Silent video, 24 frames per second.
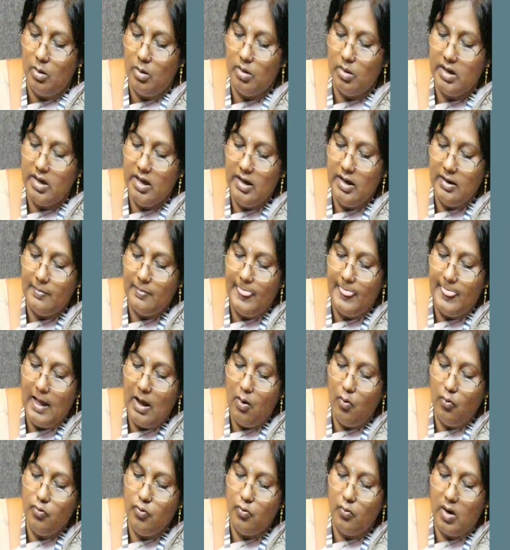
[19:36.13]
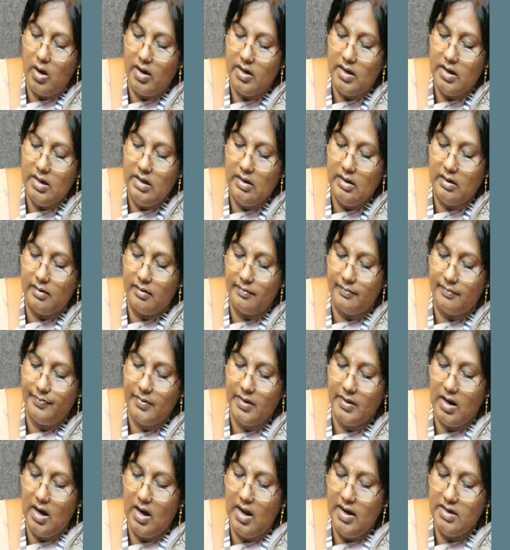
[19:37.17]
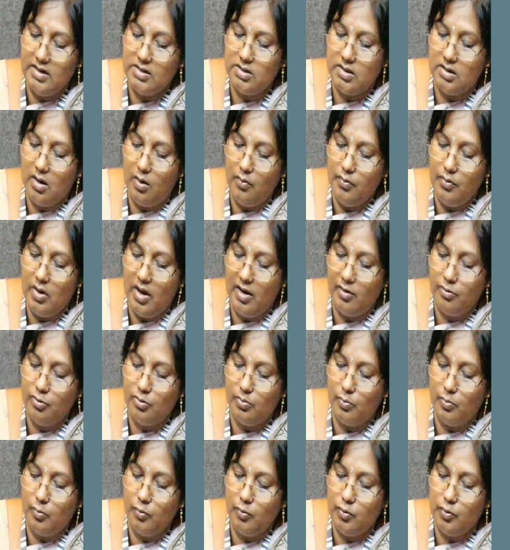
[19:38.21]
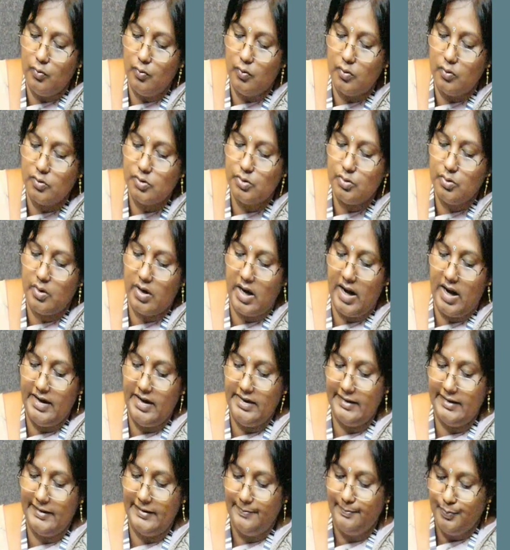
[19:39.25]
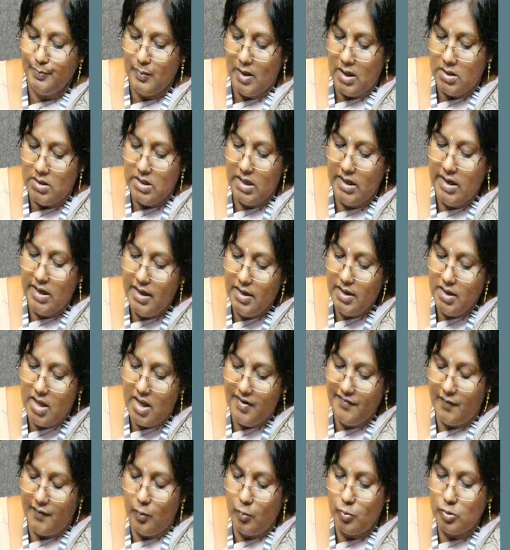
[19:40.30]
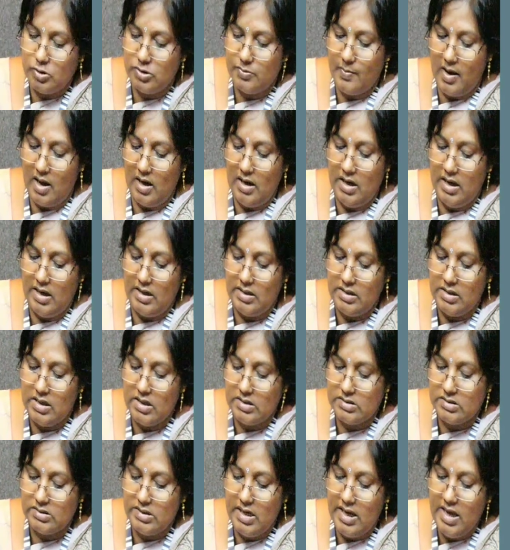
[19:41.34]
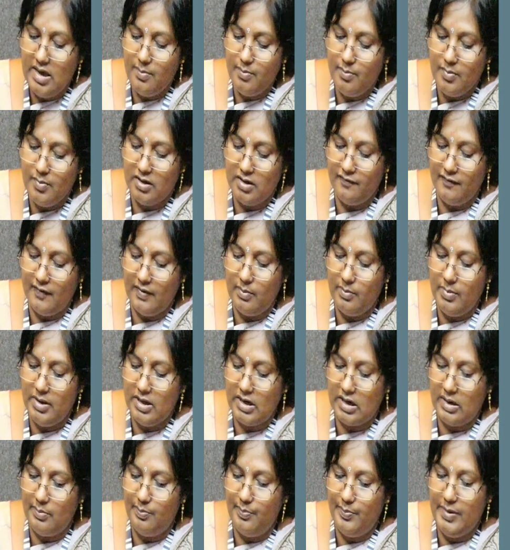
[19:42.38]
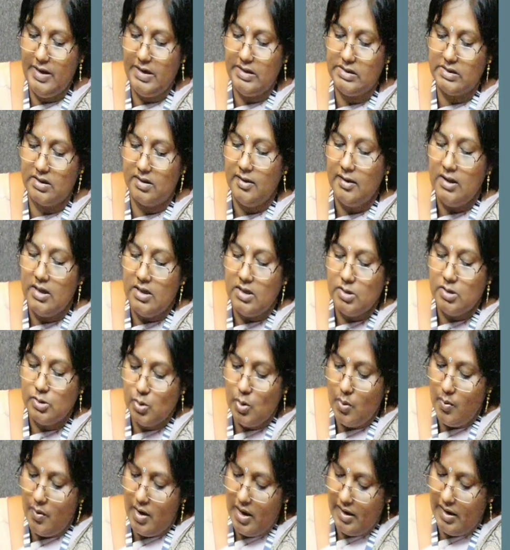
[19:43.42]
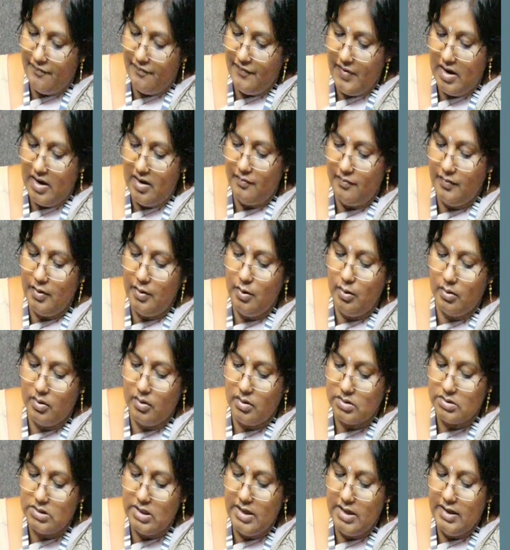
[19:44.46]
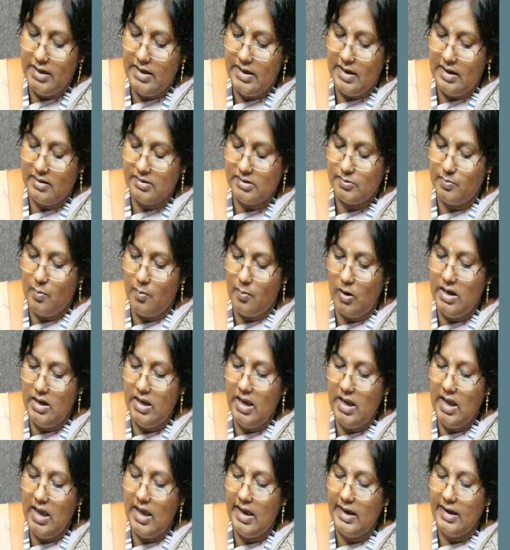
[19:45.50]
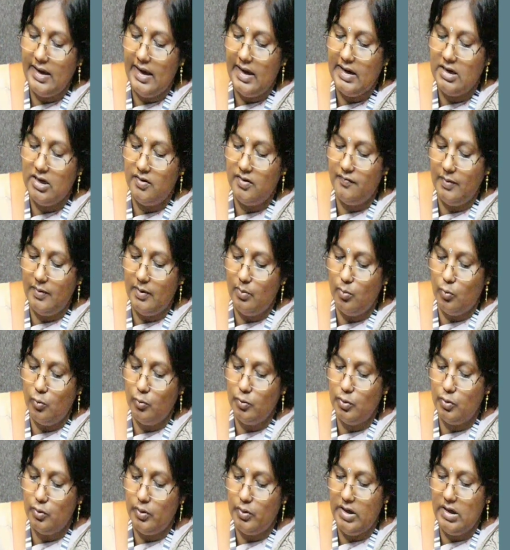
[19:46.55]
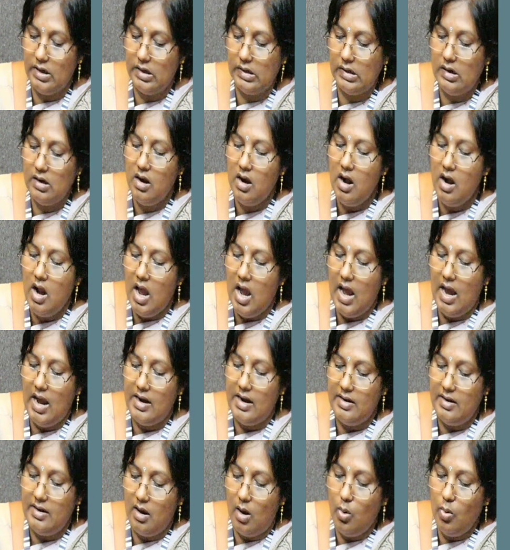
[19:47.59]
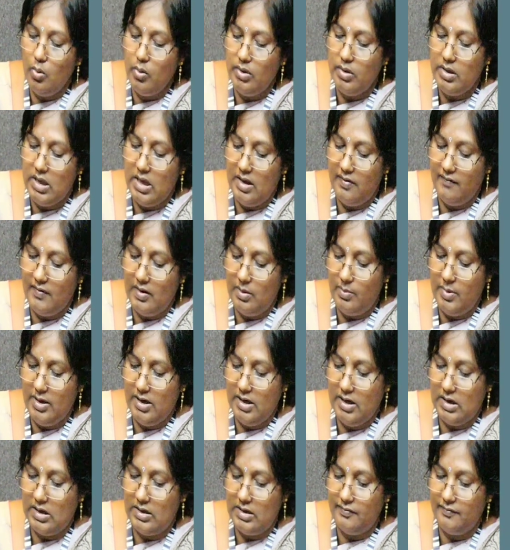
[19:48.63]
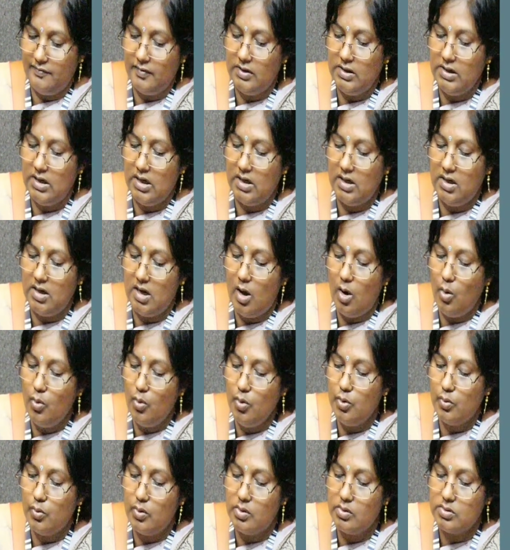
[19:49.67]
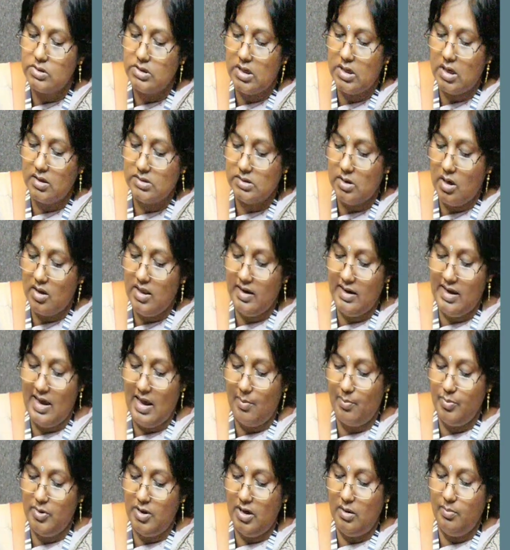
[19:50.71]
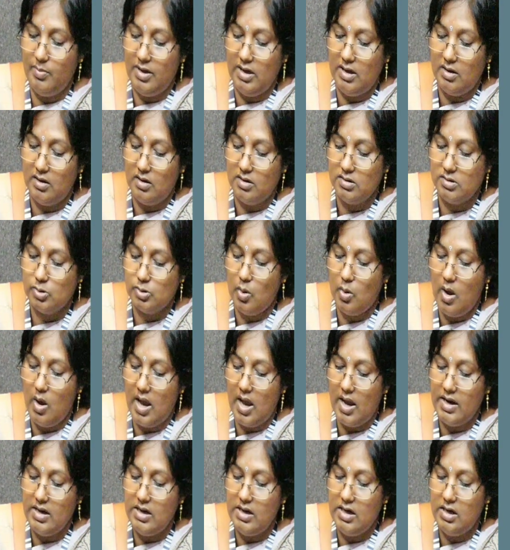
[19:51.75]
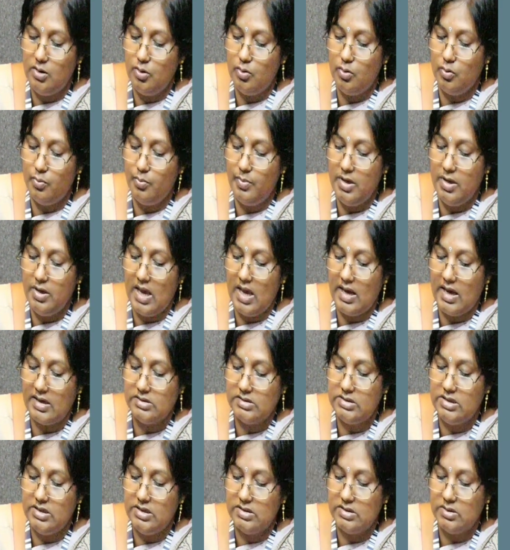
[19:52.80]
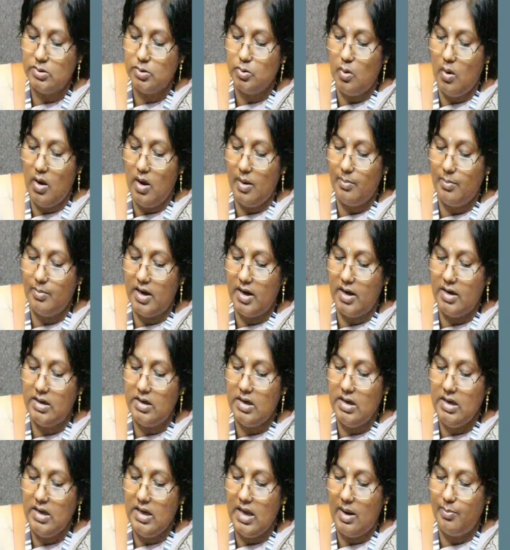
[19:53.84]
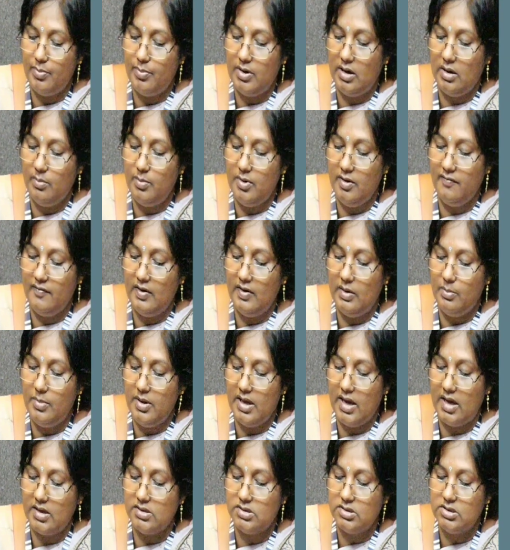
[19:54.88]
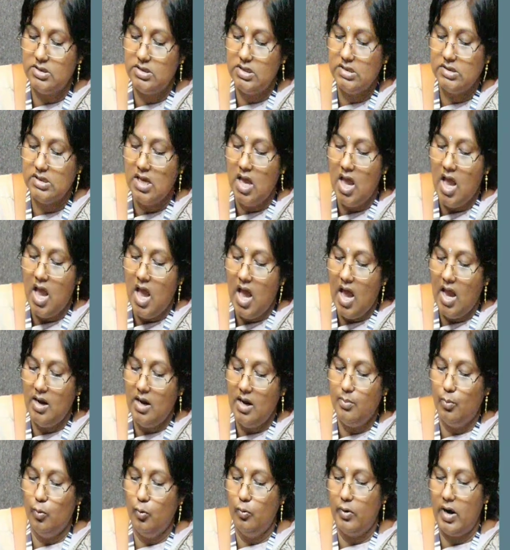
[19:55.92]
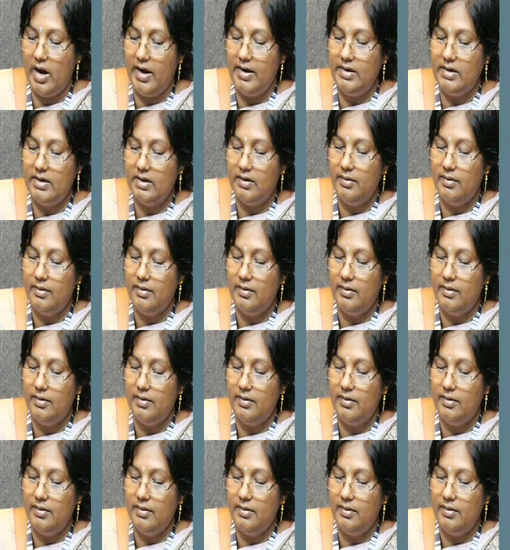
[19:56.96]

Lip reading: Okay, now you are here. Right, now you have to move towards to right. Again I found small a. The same it will be repeat. So whenever you are seeing small a, again it will move to here, and now A will be convert, and now you saw the capital B. so I need to be as it is, so I am writing capital B will be as it is and move right.